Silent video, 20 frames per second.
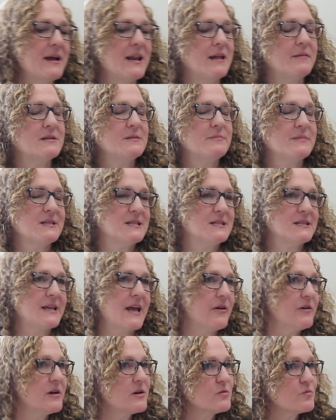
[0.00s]
My name is Mrs.
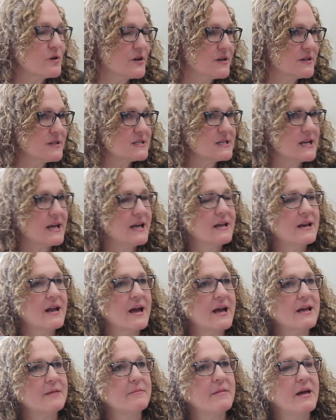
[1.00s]
Karen Wuertz, and
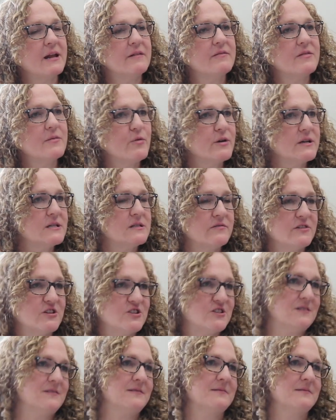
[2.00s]
I am head of the Boys Division.